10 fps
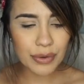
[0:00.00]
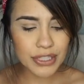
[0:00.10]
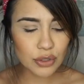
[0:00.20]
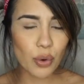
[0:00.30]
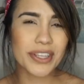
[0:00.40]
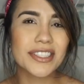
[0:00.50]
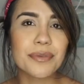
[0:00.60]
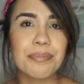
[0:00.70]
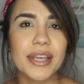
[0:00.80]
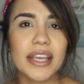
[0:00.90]
it's going
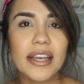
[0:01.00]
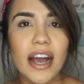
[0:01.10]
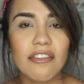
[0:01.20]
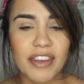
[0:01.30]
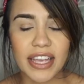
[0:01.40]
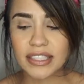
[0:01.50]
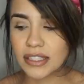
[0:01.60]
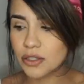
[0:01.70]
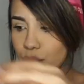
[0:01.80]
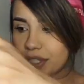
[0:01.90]
to be, how Vegas
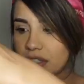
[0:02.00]
is going